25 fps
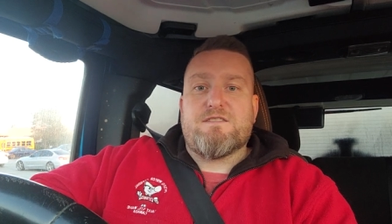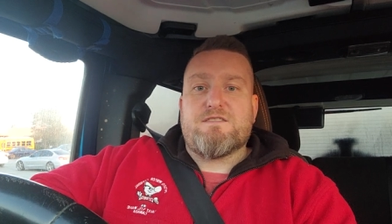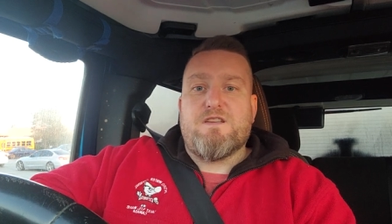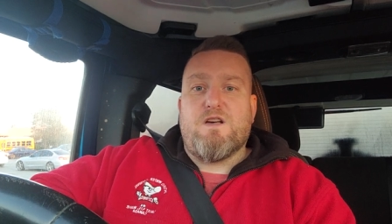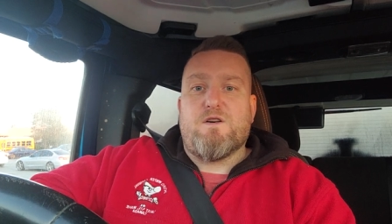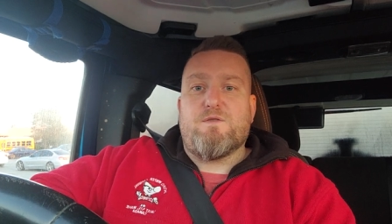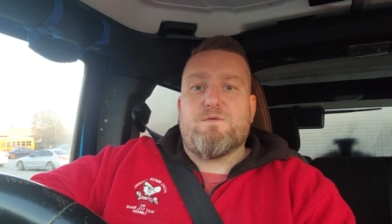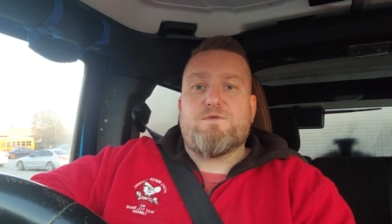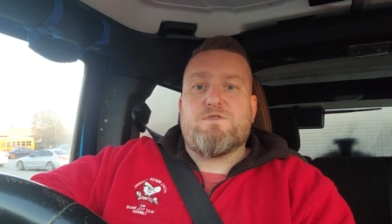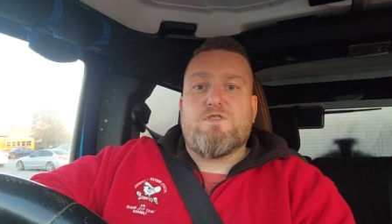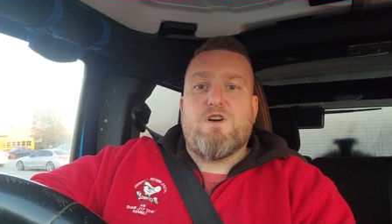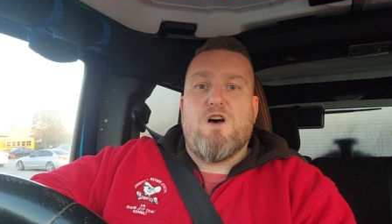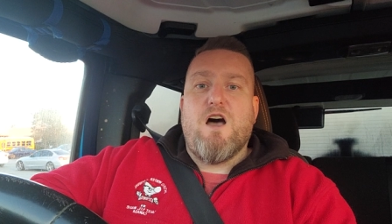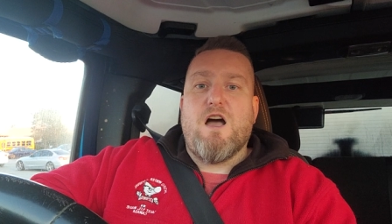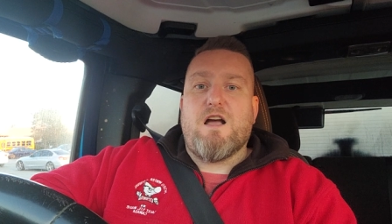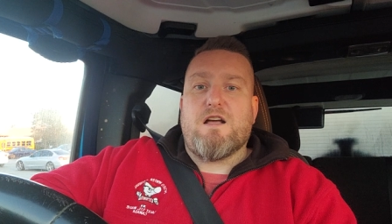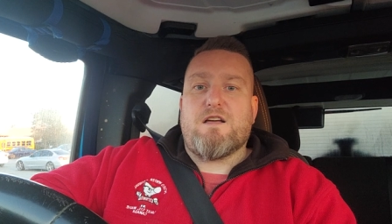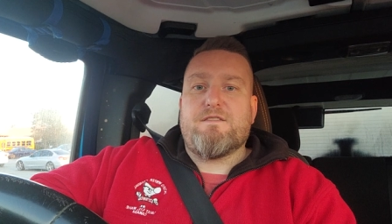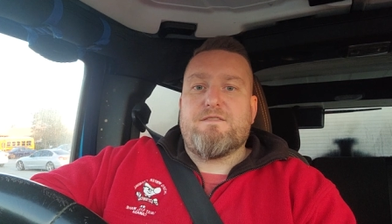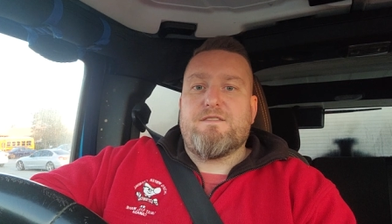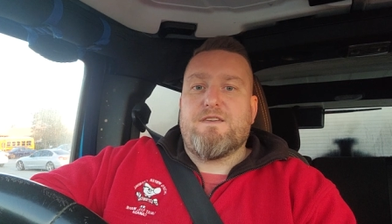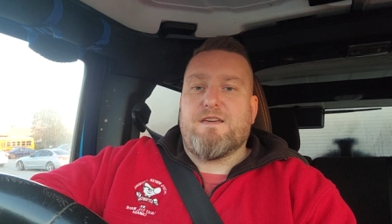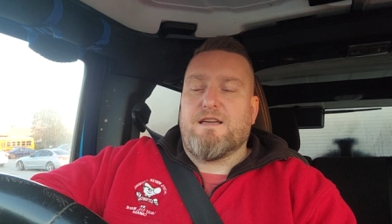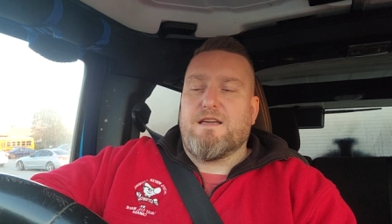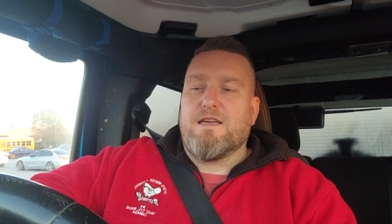
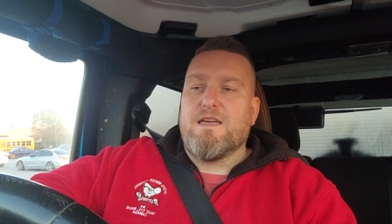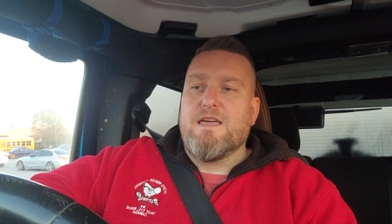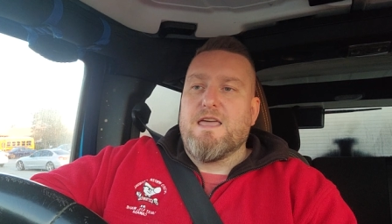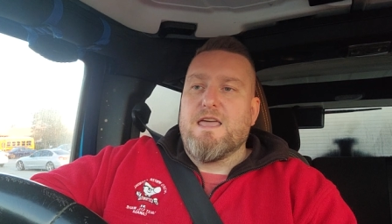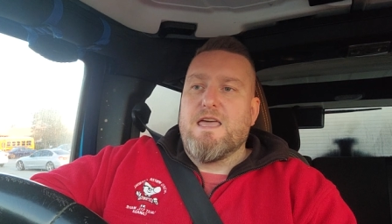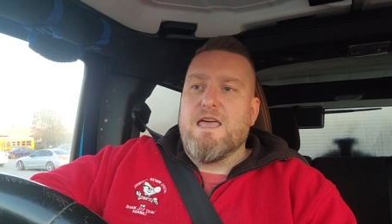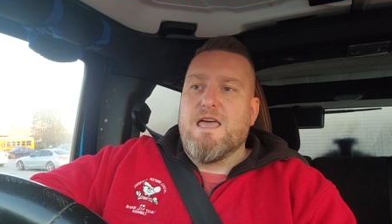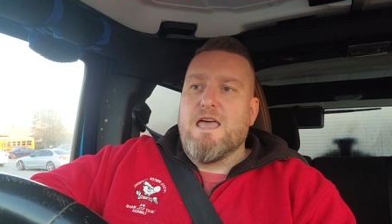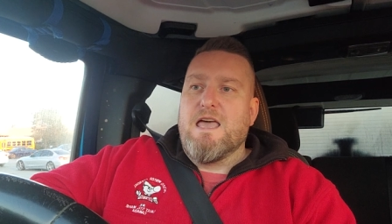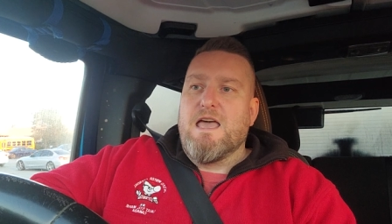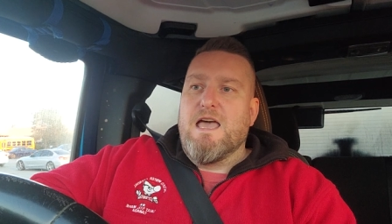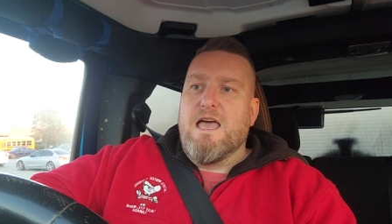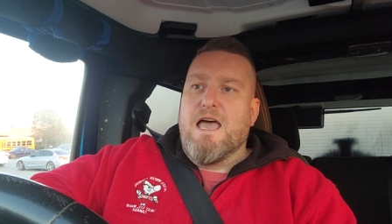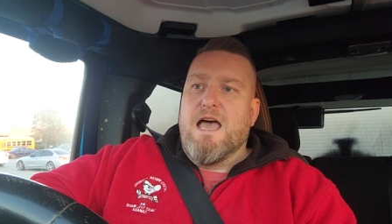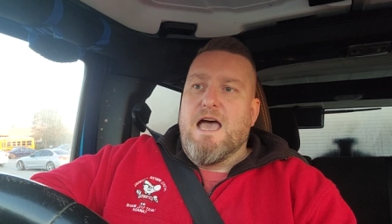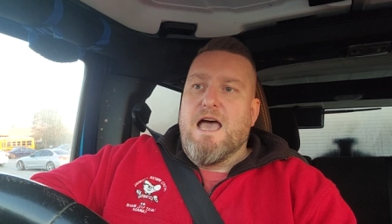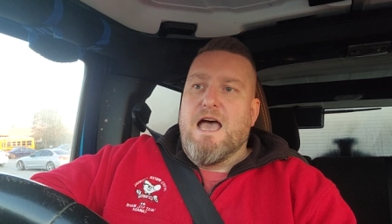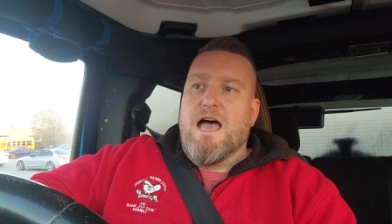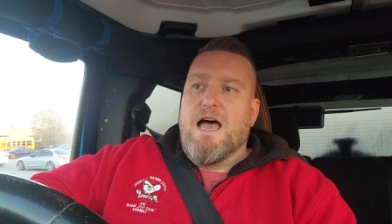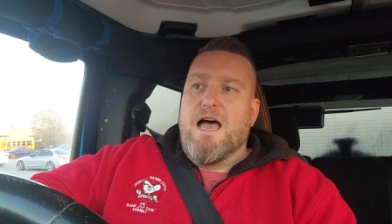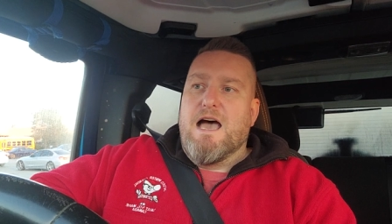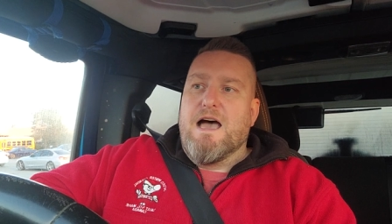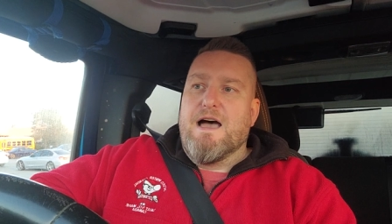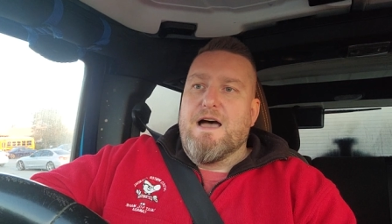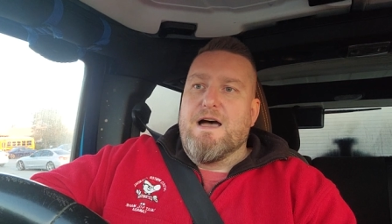self-talk thing
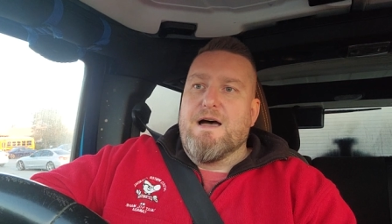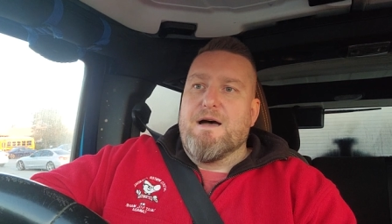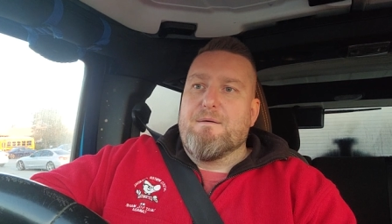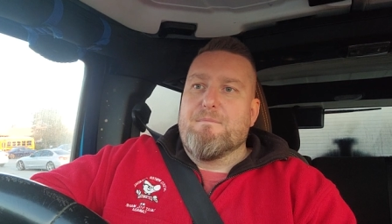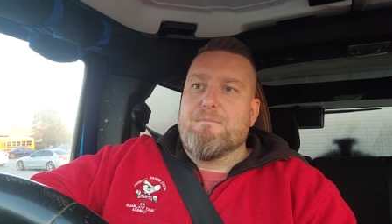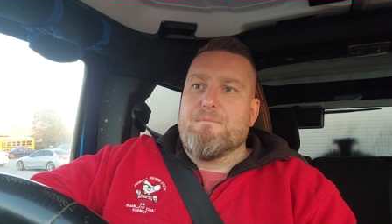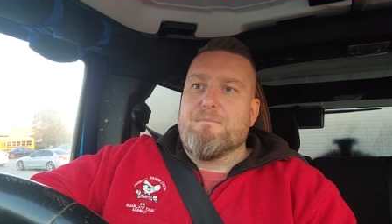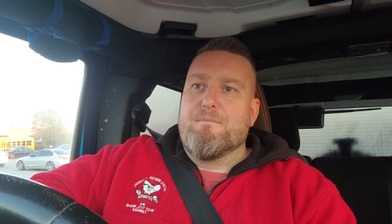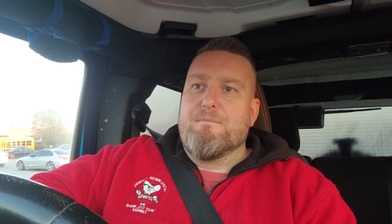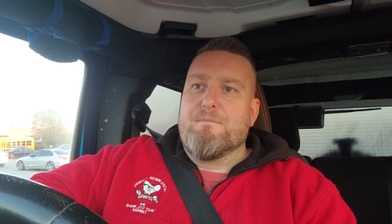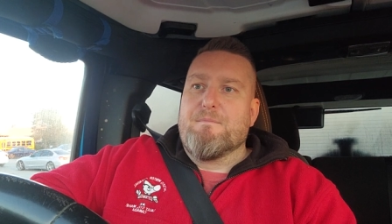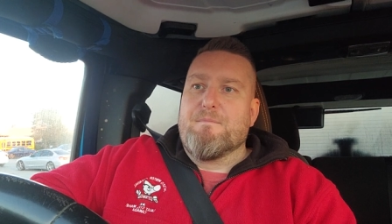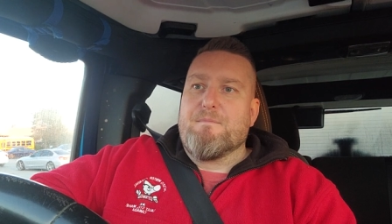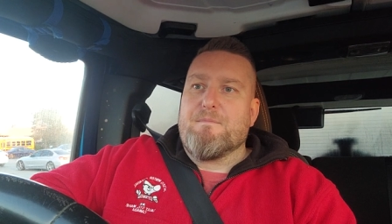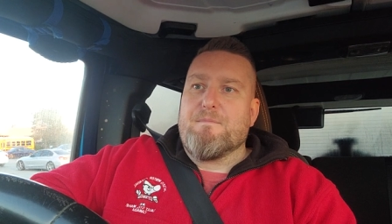um,